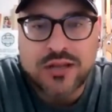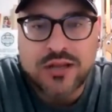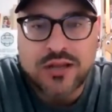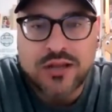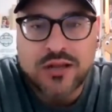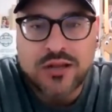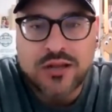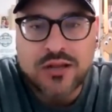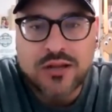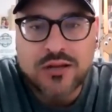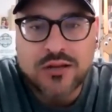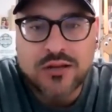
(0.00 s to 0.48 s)

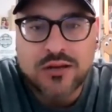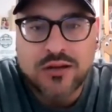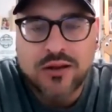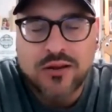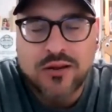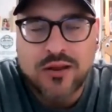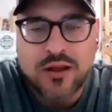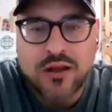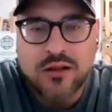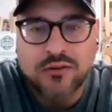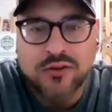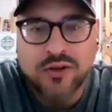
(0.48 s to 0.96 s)
a
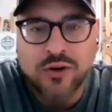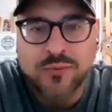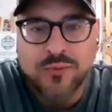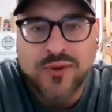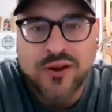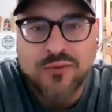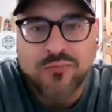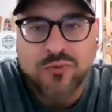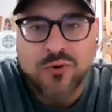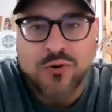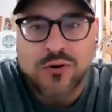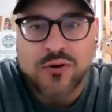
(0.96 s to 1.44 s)
little
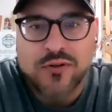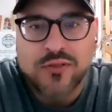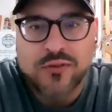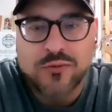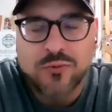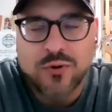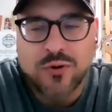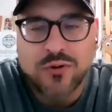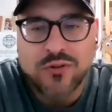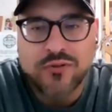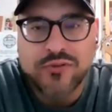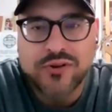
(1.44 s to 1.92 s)
bit more of the
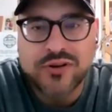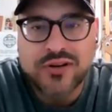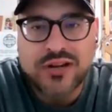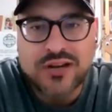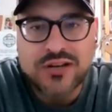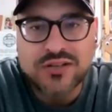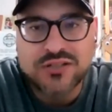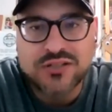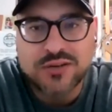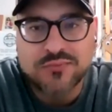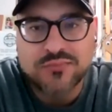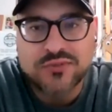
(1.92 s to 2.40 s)
roll of the
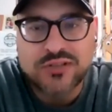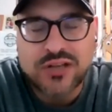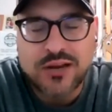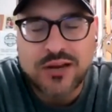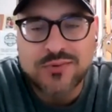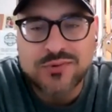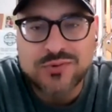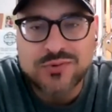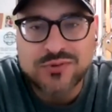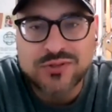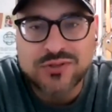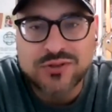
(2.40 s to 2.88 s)
dice
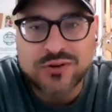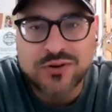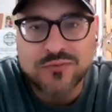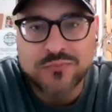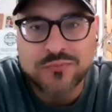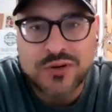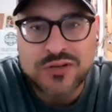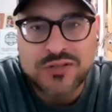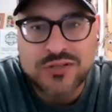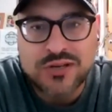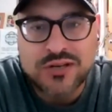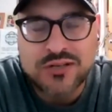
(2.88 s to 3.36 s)
sometimes with
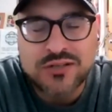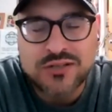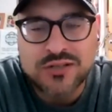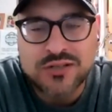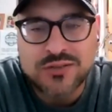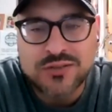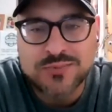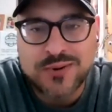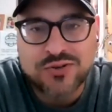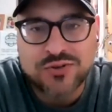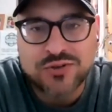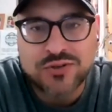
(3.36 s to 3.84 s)
certain whiskeys,
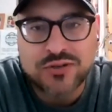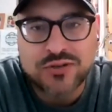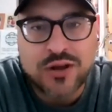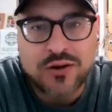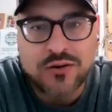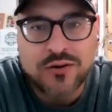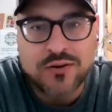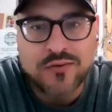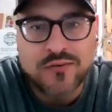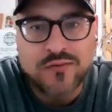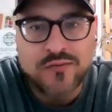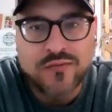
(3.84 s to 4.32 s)
especially
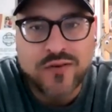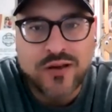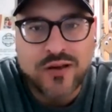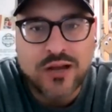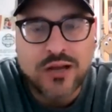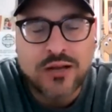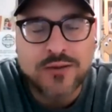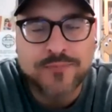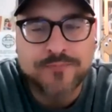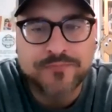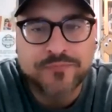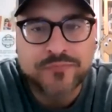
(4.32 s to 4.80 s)
out
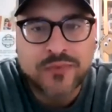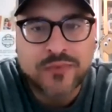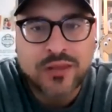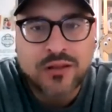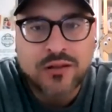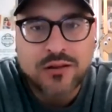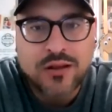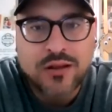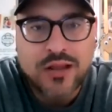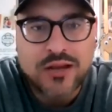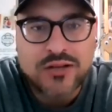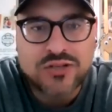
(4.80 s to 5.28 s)
of
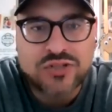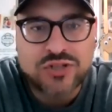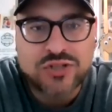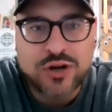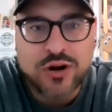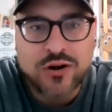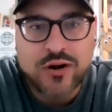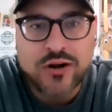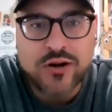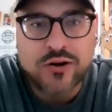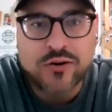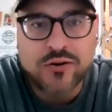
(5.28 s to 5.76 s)

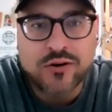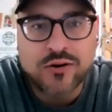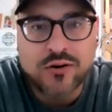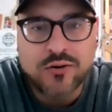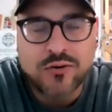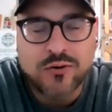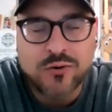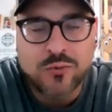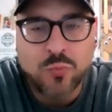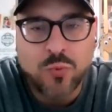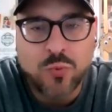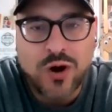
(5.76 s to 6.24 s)
ex-sherry
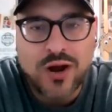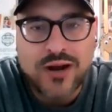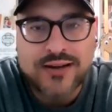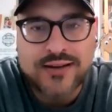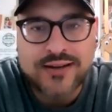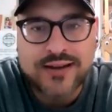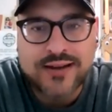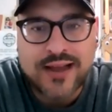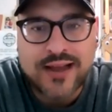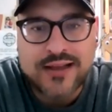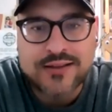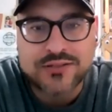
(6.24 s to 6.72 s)
or
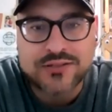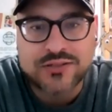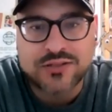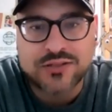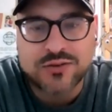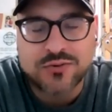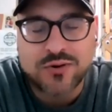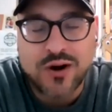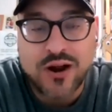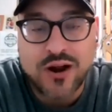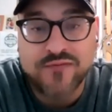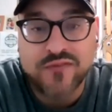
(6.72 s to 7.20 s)
wine
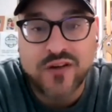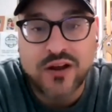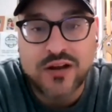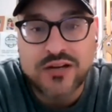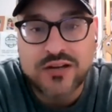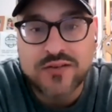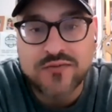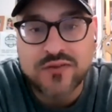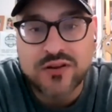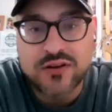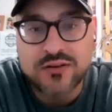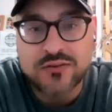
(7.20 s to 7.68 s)
casks, or I
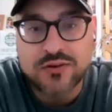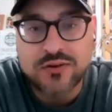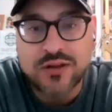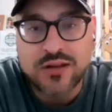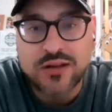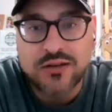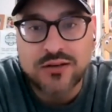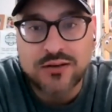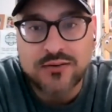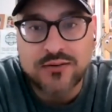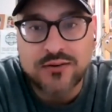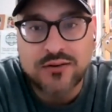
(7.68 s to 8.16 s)
find
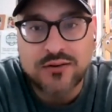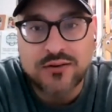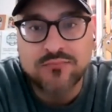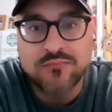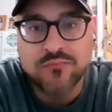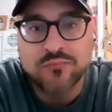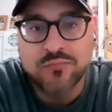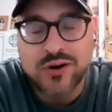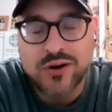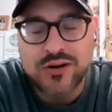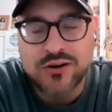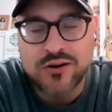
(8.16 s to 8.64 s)
even
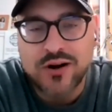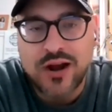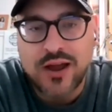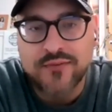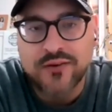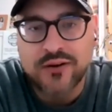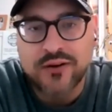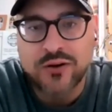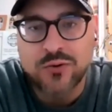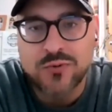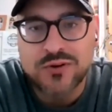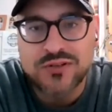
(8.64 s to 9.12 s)
when you're
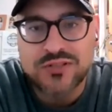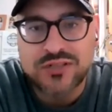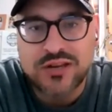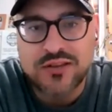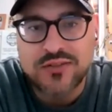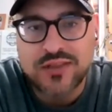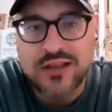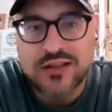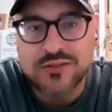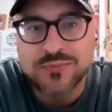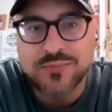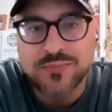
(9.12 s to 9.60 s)
having a
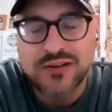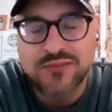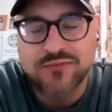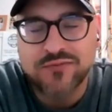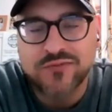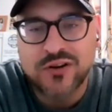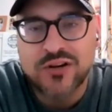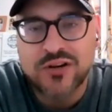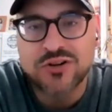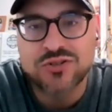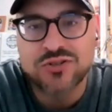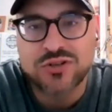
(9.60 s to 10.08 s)
whiskey that's been
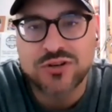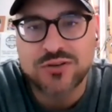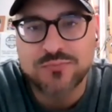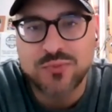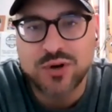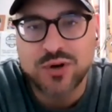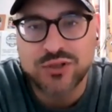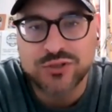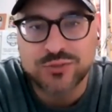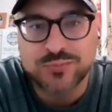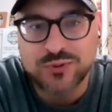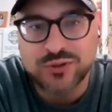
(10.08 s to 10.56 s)
finished in
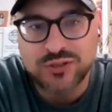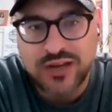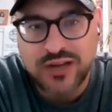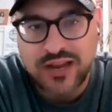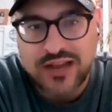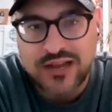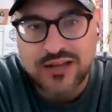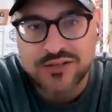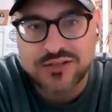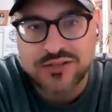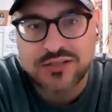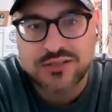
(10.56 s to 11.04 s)
multiple
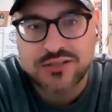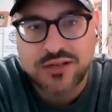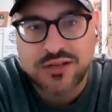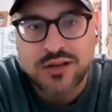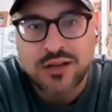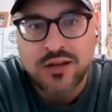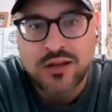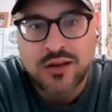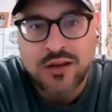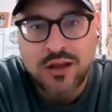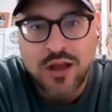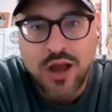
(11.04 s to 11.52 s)
casks,
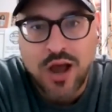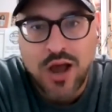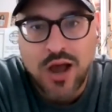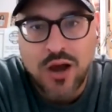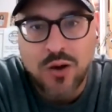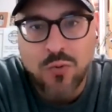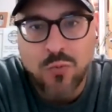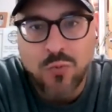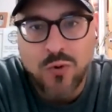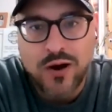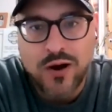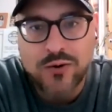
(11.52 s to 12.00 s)

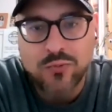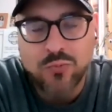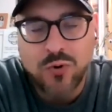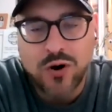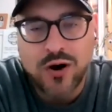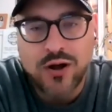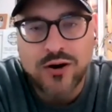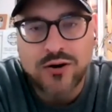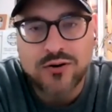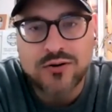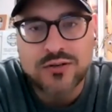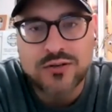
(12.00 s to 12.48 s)
what
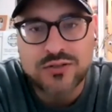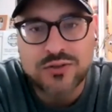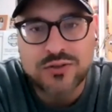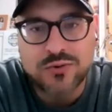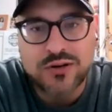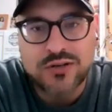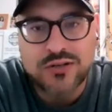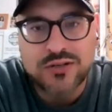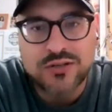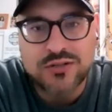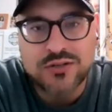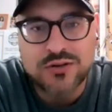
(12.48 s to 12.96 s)
water is
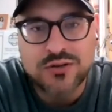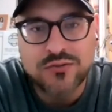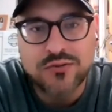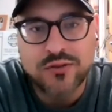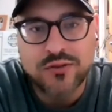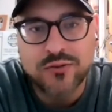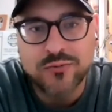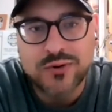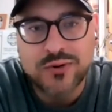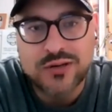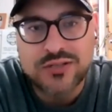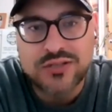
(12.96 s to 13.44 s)
going to do to
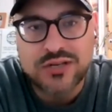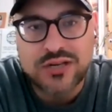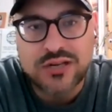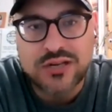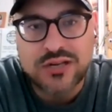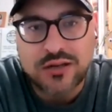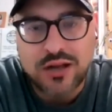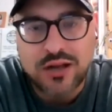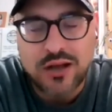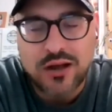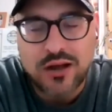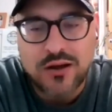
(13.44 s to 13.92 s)
the
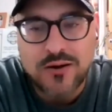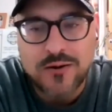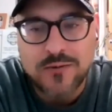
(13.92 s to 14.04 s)
whiskey.